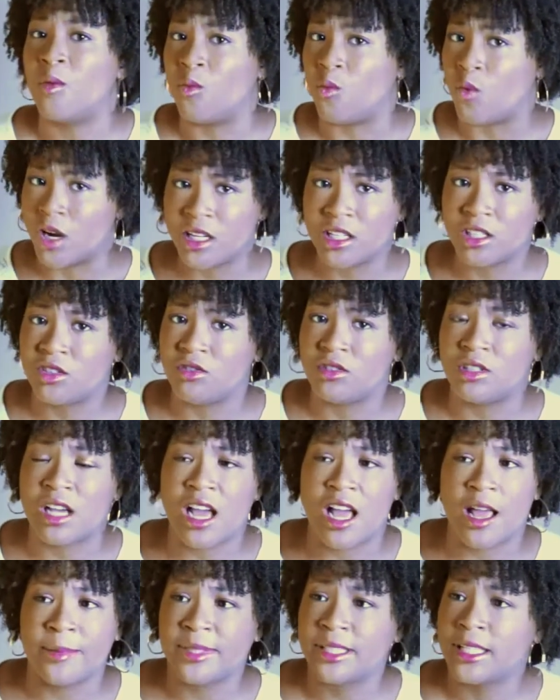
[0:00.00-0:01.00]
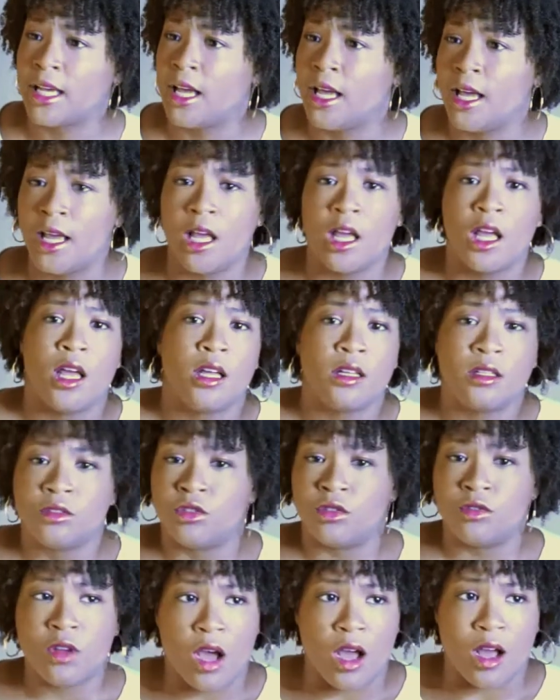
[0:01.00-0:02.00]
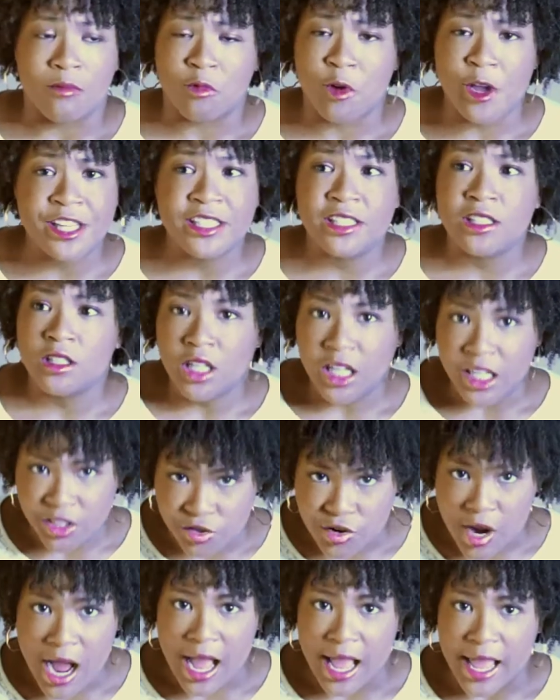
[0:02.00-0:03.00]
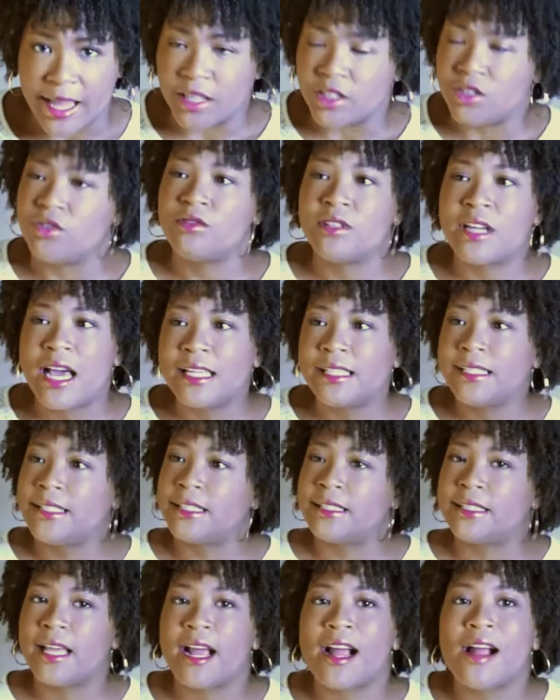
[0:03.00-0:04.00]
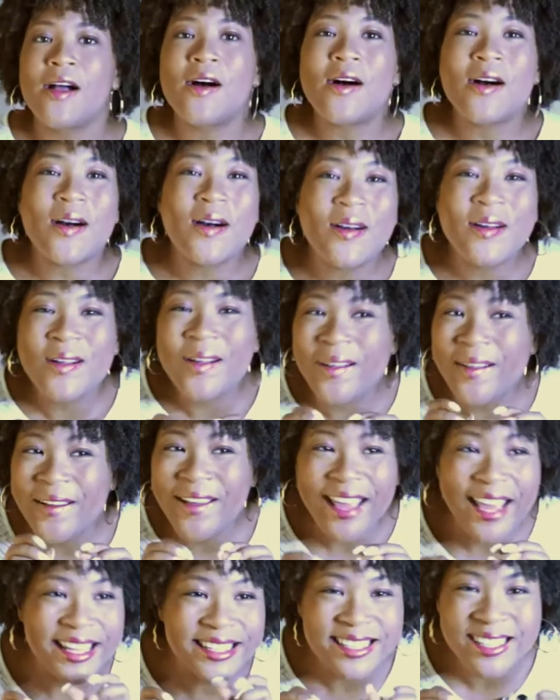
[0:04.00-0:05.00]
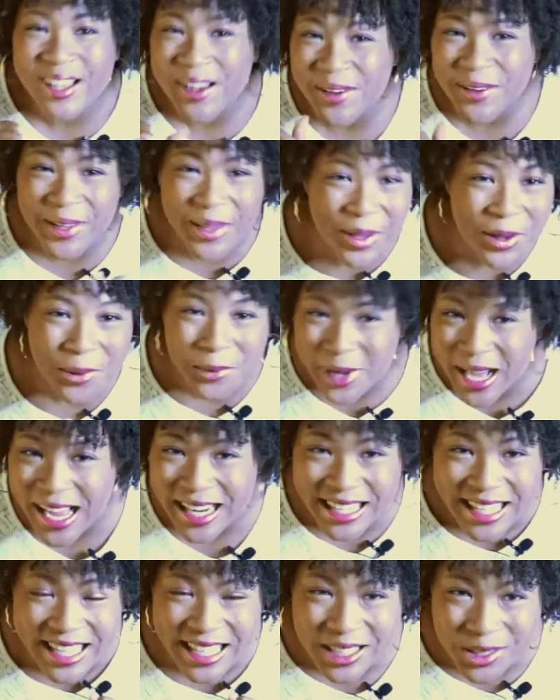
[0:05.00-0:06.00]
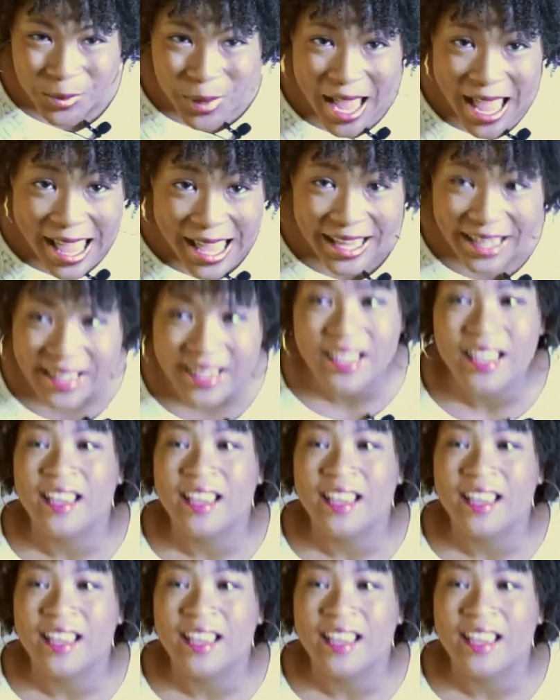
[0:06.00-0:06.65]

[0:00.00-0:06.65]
1 to 2 times, rinse and dry. Do not sit there, oh, he's so cute while he's wet.